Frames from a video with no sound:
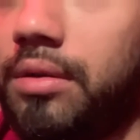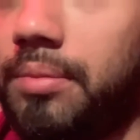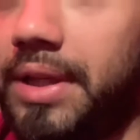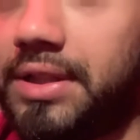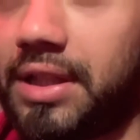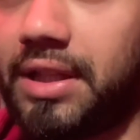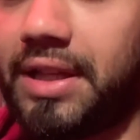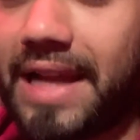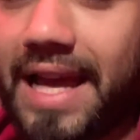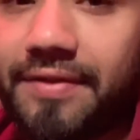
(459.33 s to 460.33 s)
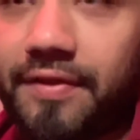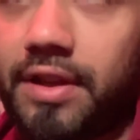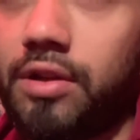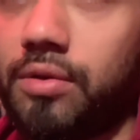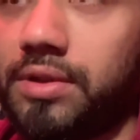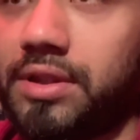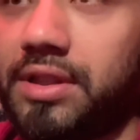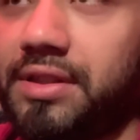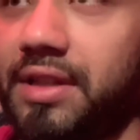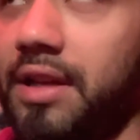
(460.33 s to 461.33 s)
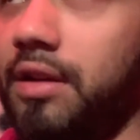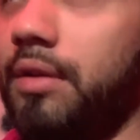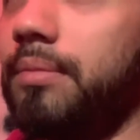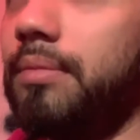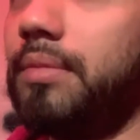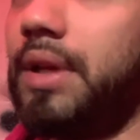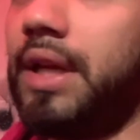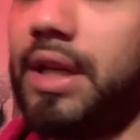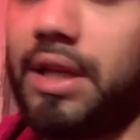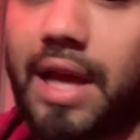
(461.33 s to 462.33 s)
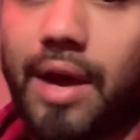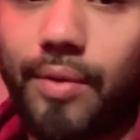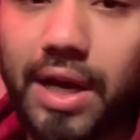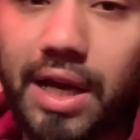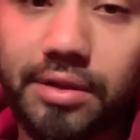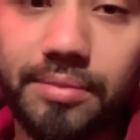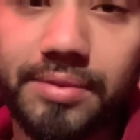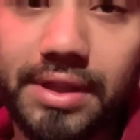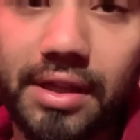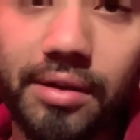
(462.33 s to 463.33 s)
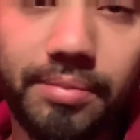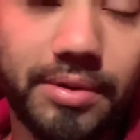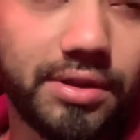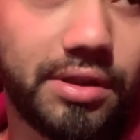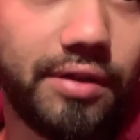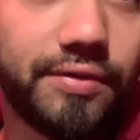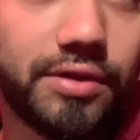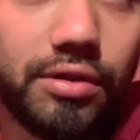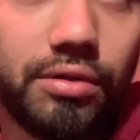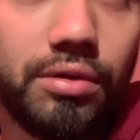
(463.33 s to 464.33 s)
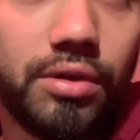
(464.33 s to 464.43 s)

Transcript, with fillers: basically the last video is the setup and how I got them set up and stuff. So,